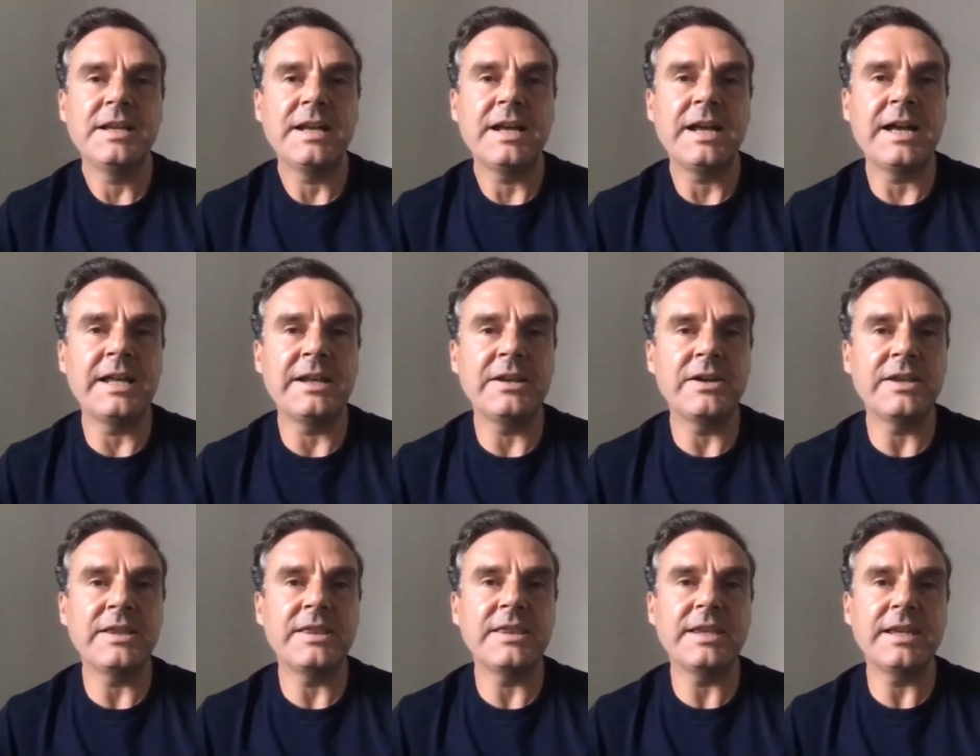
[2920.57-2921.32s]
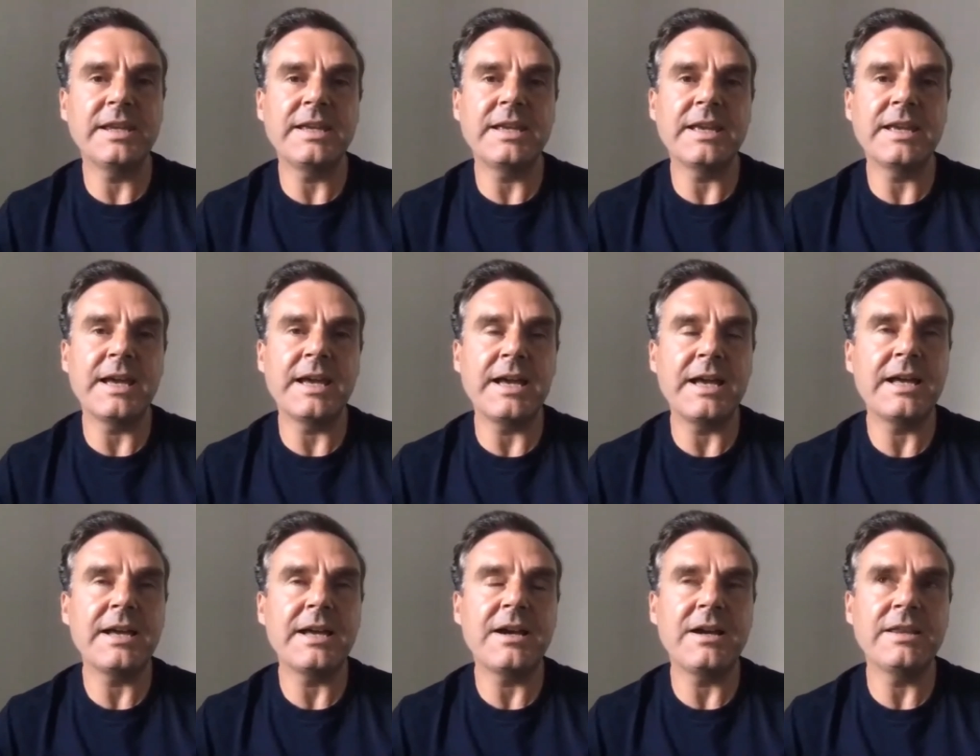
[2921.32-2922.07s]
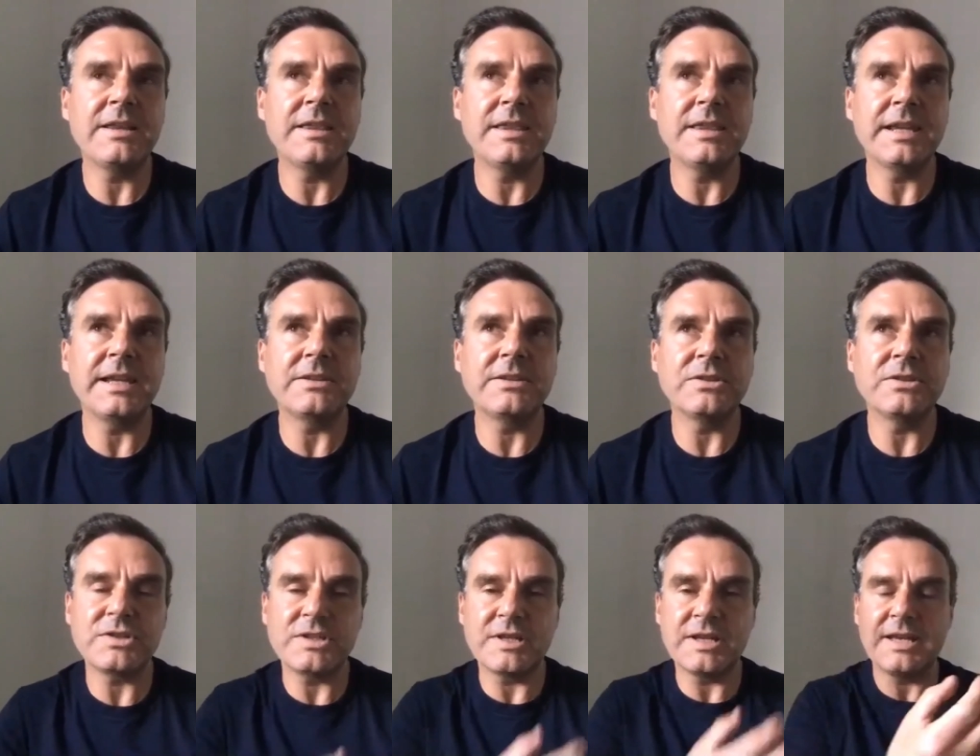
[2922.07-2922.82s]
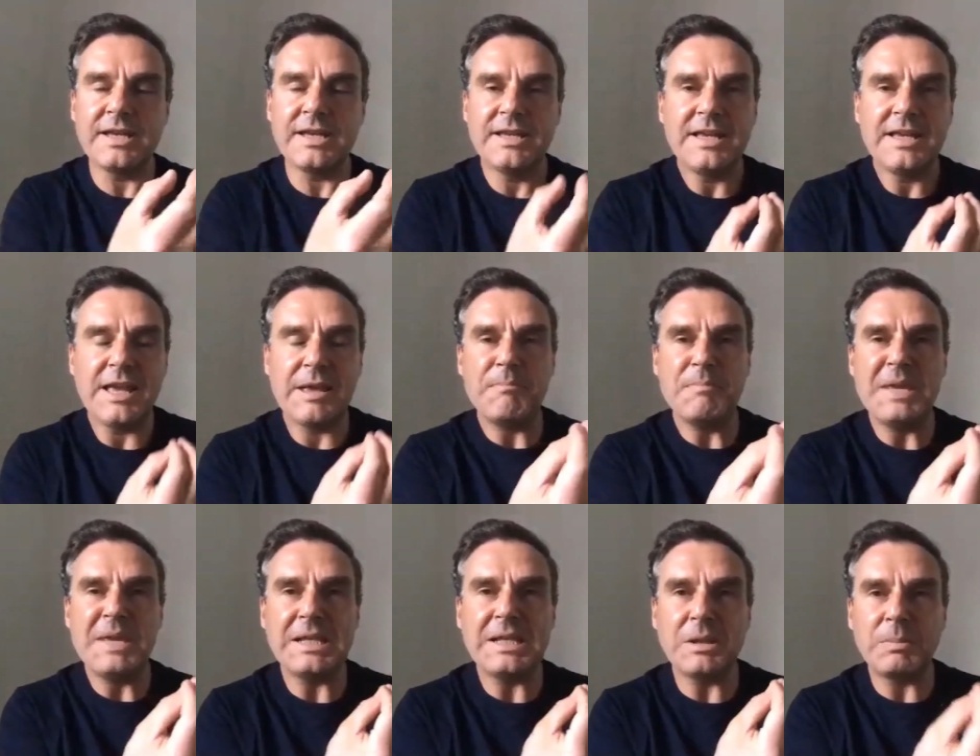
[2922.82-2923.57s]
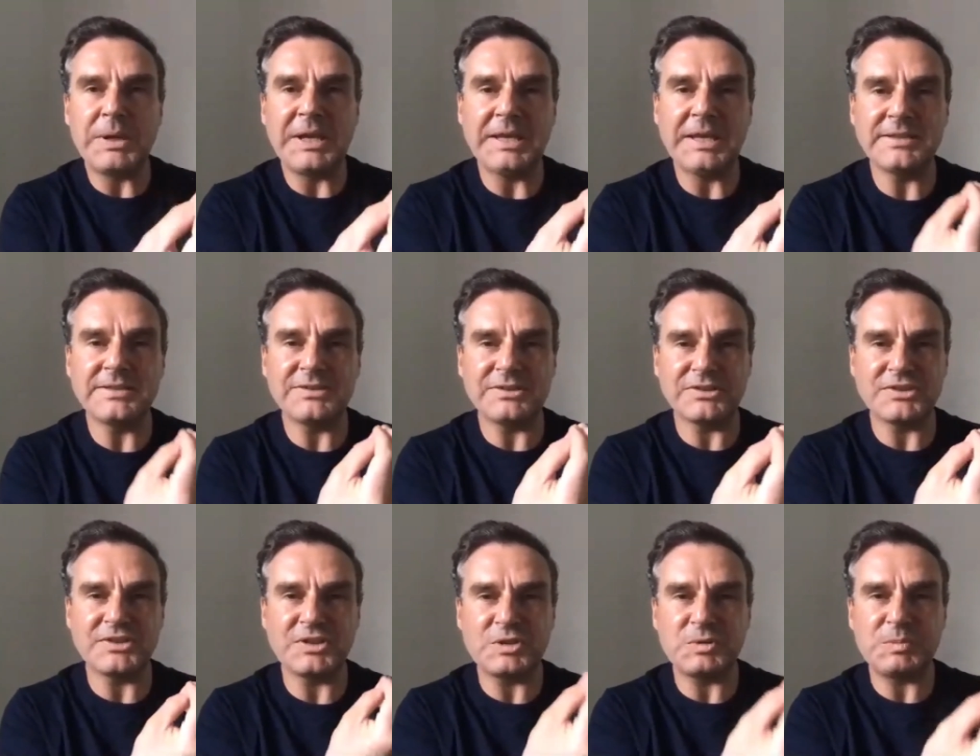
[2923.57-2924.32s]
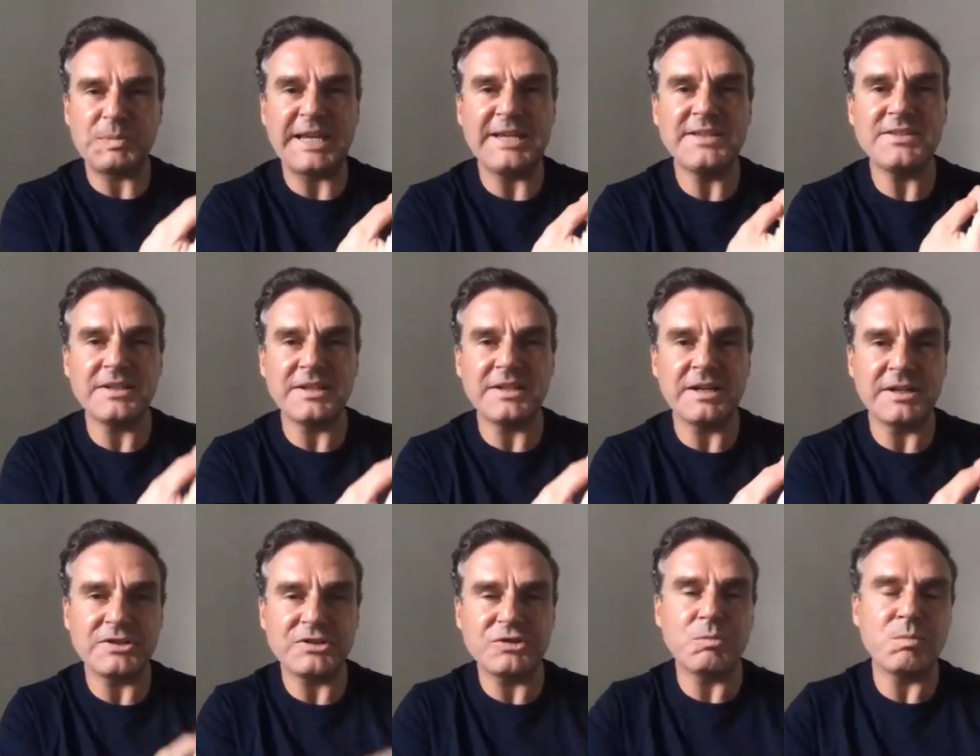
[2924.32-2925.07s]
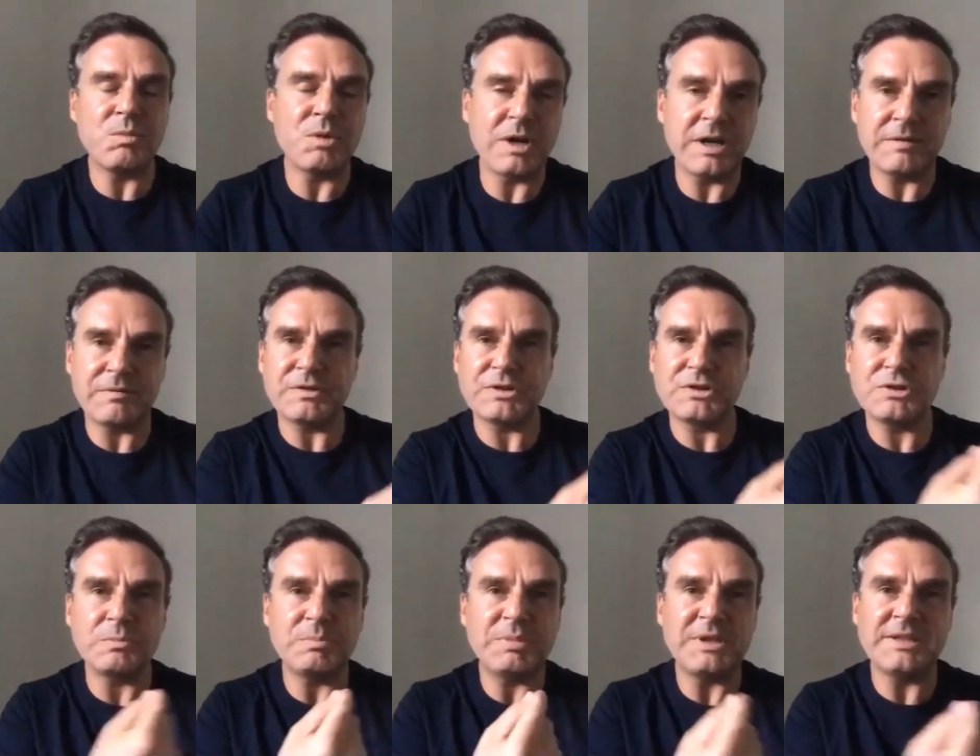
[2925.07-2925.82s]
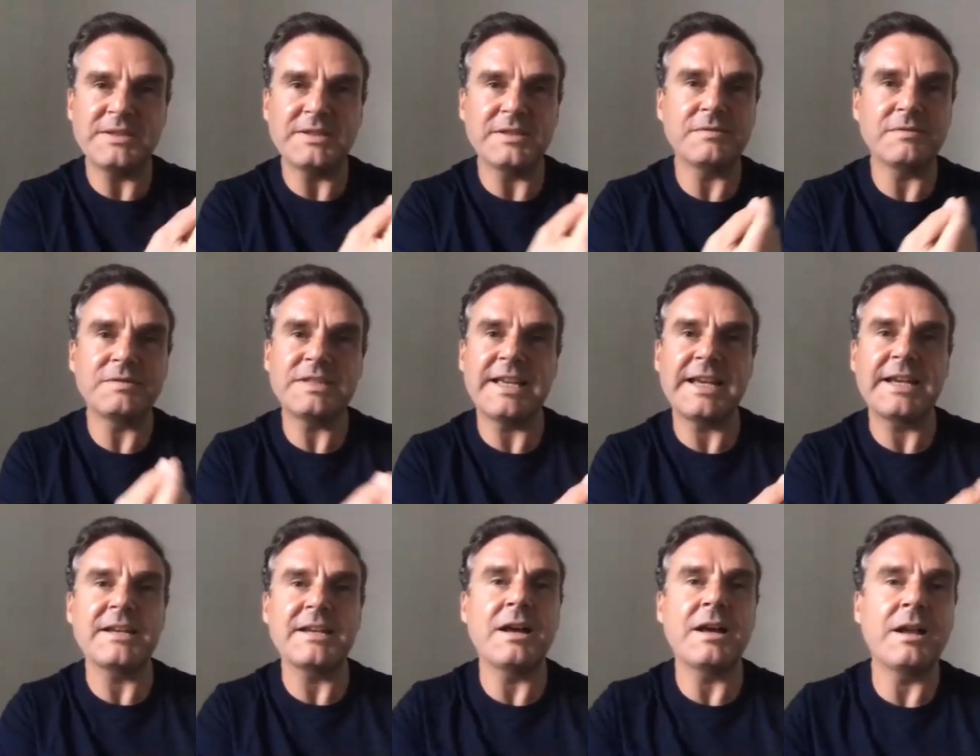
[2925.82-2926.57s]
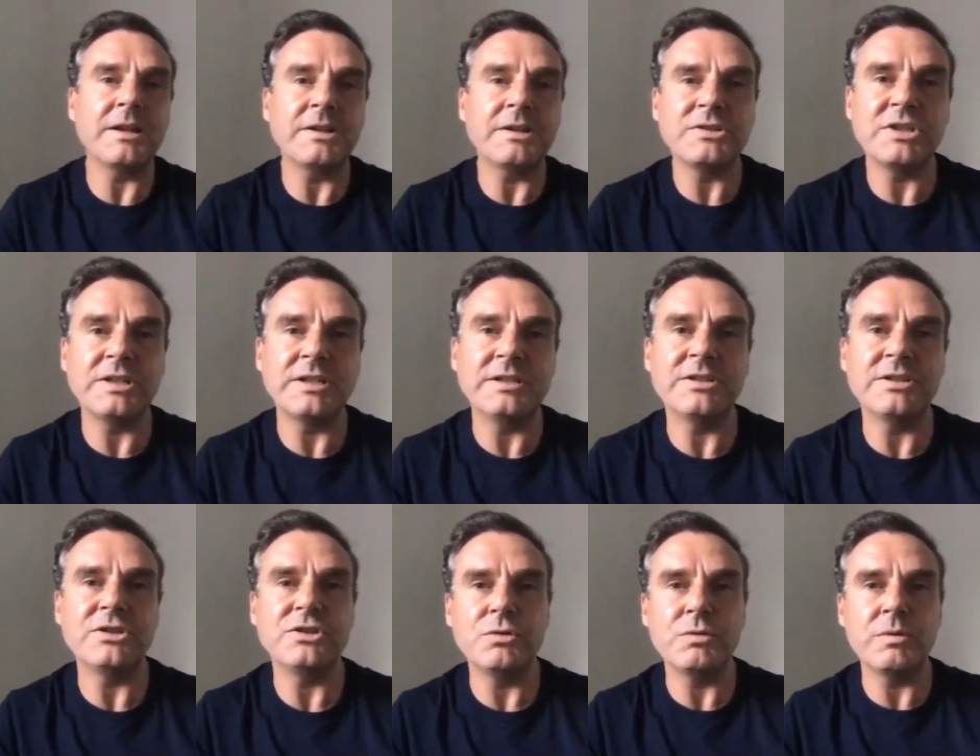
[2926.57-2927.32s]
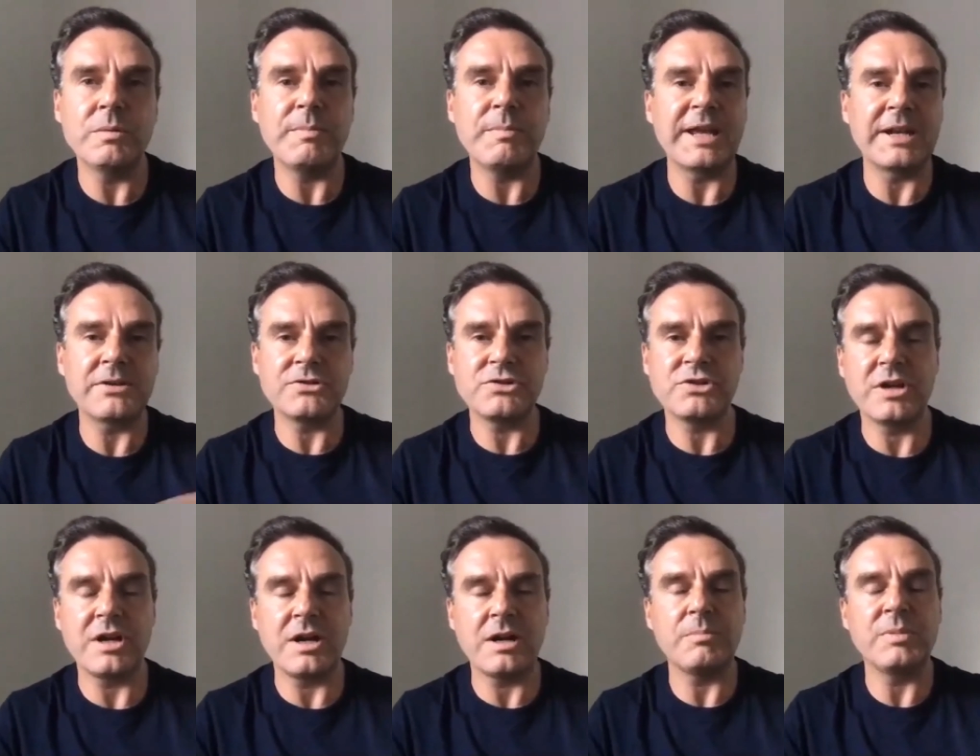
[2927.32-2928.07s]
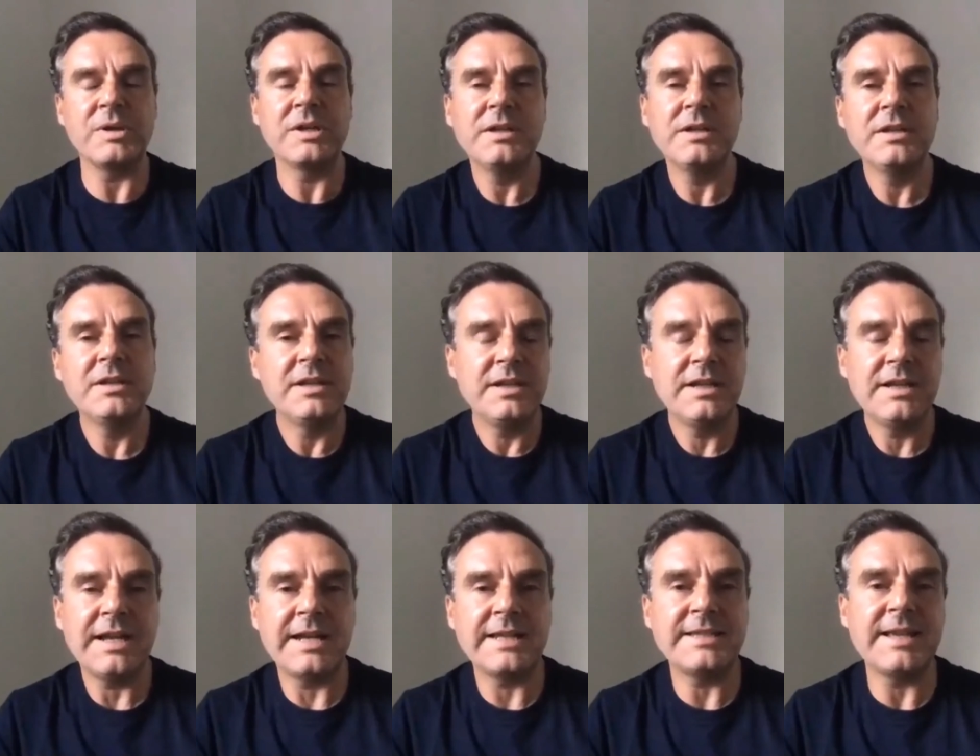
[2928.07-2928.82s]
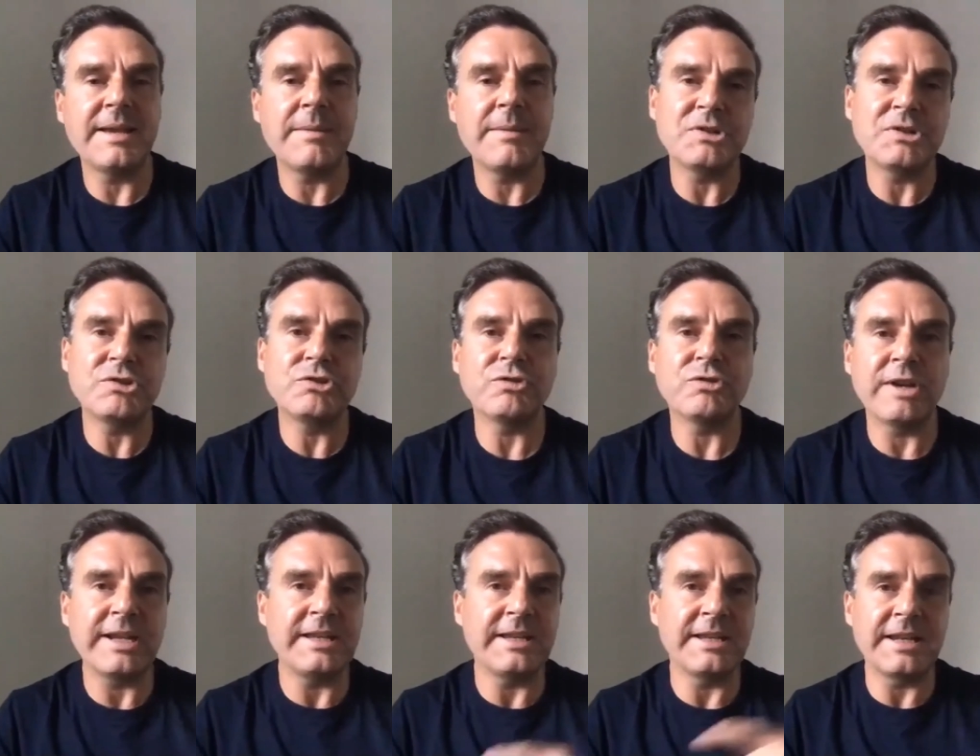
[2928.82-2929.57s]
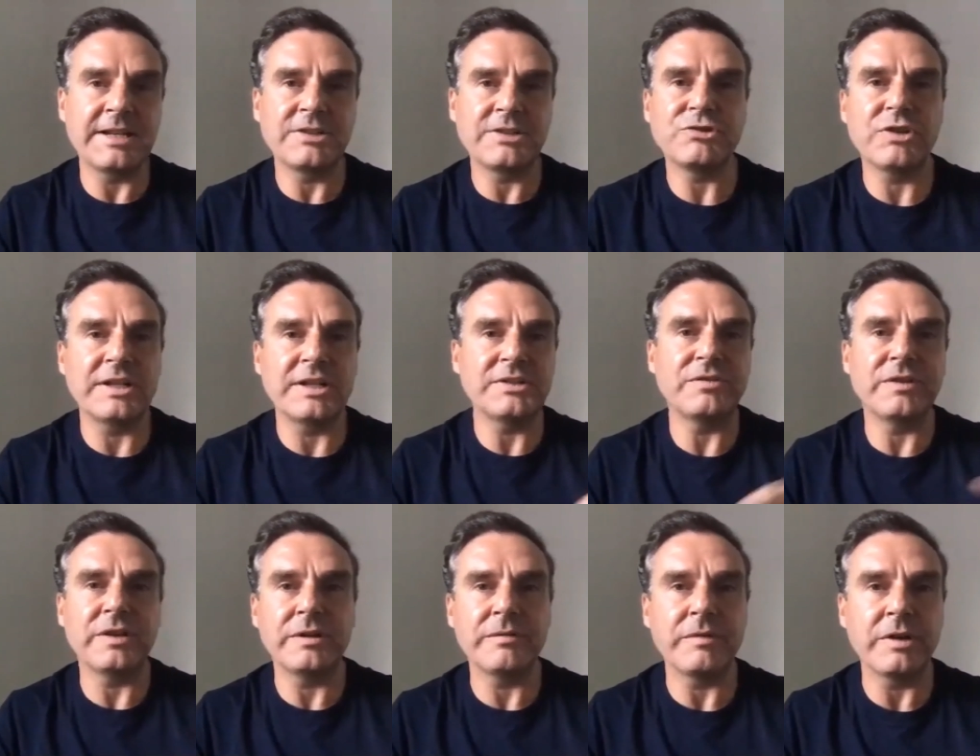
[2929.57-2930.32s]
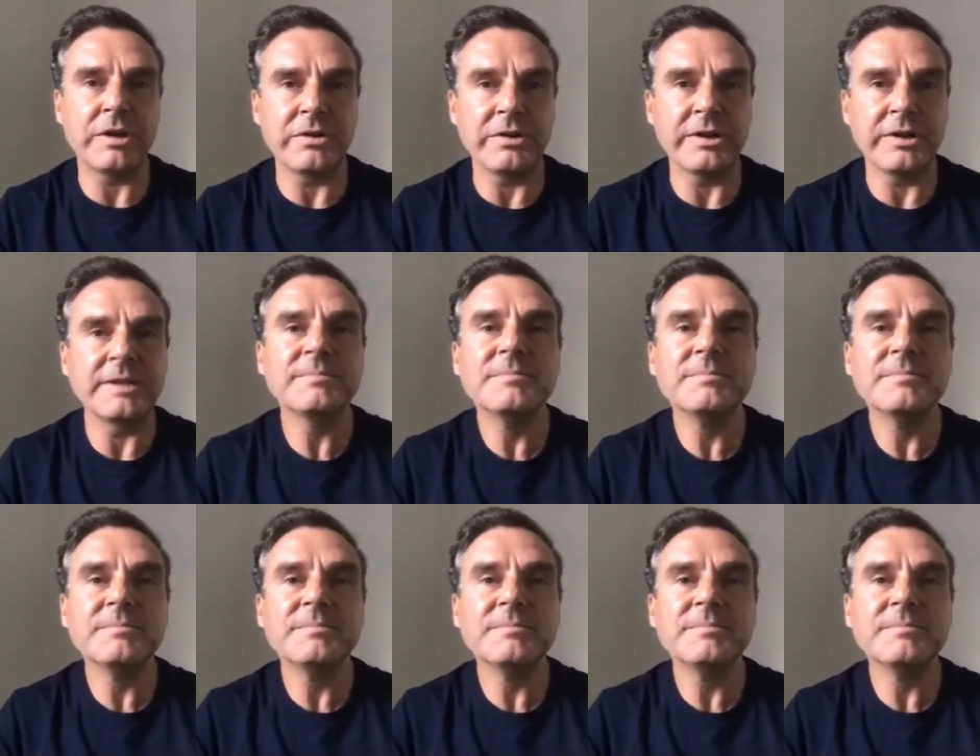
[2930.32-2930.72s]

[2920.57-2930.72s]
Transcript: And I think, yeah, I think there's a, a middle piece. There's a space in there somewhere for some piece of technology to do a better job at demonstrating that transfer of learning.